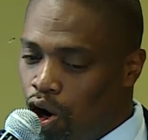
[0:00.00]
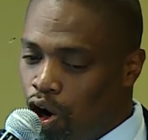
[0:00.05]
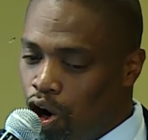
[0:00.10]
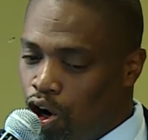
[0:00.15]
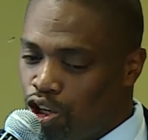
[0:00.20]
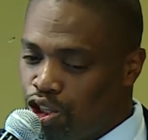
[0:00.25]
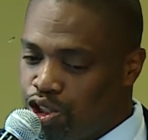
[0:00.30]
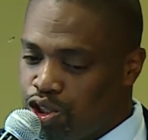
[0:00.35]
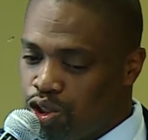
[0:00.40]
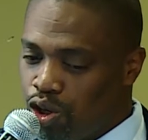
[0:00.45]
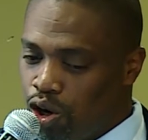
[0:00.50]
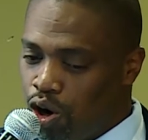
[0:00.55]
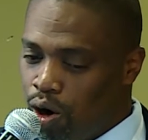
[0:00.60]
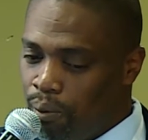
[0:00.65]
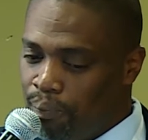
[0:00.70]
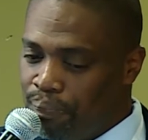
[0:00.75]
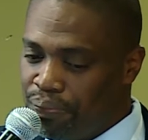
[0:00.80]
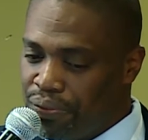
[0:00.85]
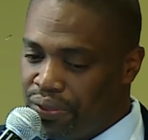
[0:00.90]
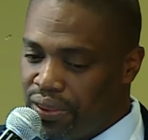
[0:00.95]

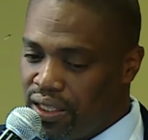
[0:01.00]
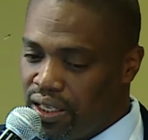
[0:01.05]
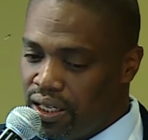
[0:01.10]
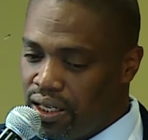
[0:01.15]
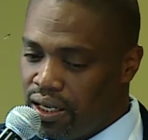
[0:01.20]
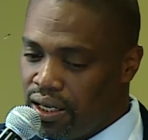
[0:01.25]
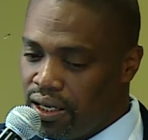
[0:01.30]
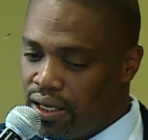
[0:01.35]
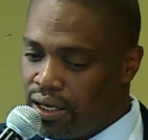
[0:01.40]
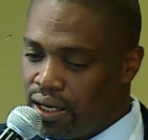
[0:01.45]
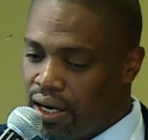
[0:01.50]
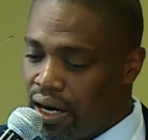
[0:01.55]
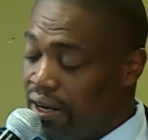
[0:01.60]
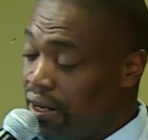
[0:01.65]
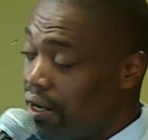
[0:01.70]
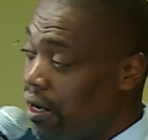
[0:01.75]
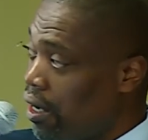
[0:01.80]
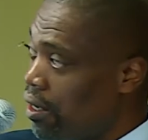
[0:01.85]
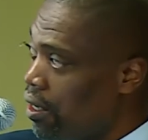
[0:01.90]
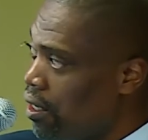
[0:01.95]
Also,
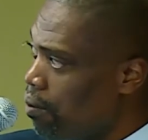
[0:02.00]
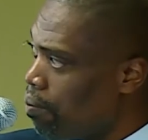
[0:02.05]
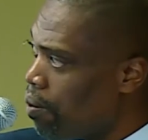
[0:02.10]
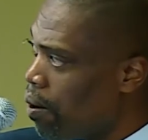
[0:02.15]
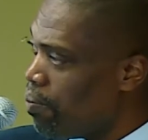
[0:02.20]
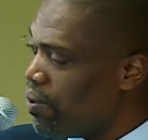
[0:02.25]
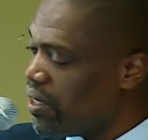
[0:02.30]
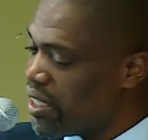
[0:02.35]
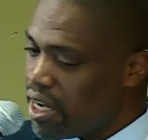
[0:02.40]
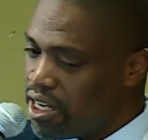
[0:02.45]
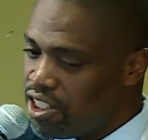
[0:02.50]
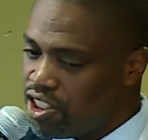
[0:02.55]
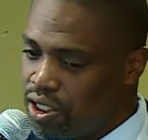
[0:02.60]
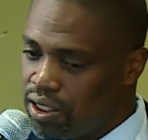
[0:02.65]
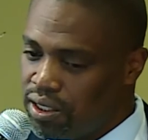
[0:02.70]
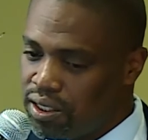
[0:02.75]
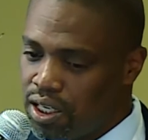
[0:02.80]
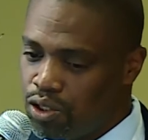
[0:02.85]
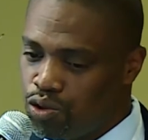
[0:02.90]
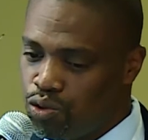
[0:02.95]
another
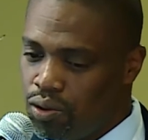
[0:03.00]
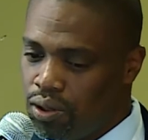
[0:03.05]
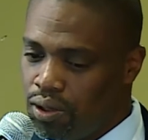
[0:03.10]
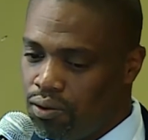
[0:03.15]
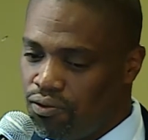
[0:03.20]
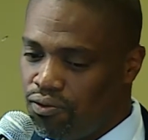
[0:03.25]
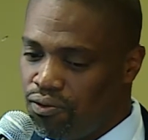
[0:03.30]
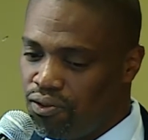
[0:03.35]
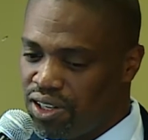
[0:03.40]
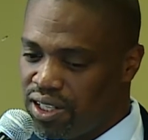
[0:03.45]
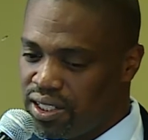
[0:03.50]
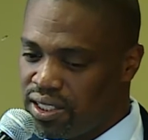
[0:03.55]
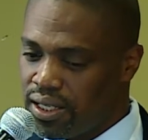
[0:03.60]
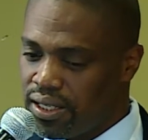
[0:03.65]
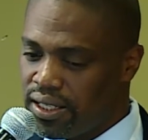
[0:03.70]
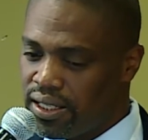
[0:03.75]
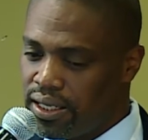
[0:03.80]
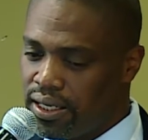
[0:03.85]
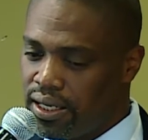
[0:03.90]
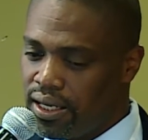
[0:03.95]
publication that we've
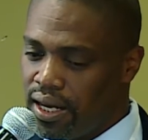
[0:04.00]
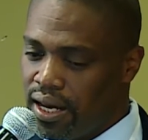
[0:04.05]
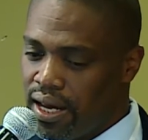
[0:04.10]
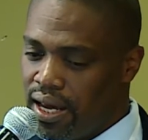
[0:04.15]
recently